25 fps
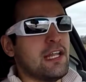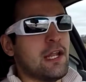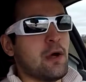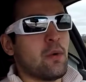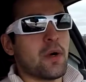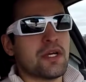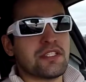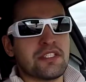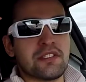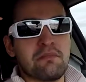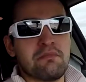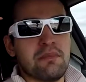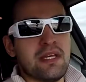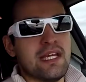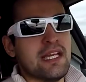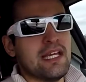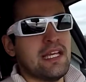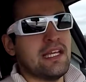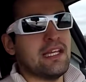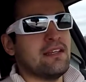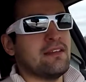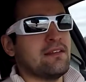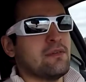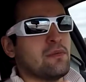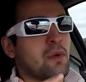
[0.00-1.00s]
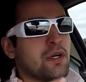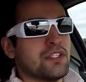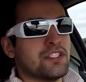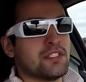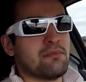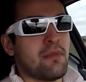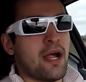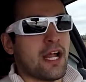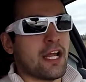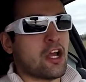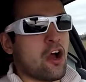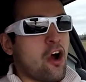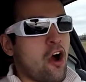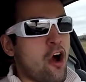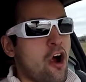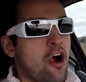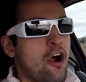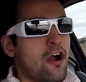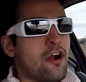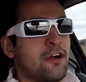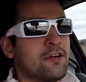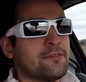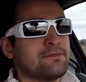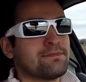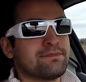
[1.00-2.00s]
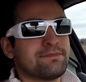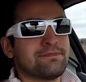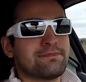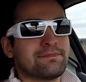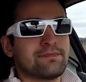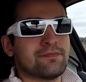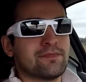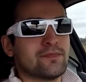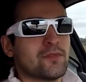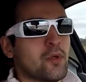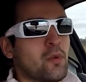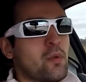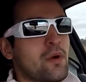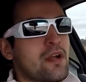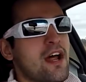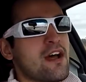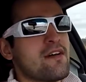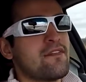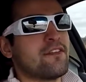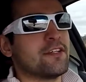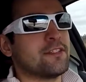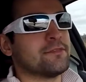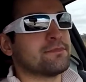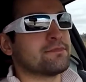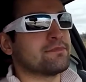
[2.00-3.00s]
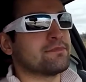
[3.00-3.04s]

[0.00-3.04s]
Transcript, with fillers: it wasn't me, it wasn't my car, whatever.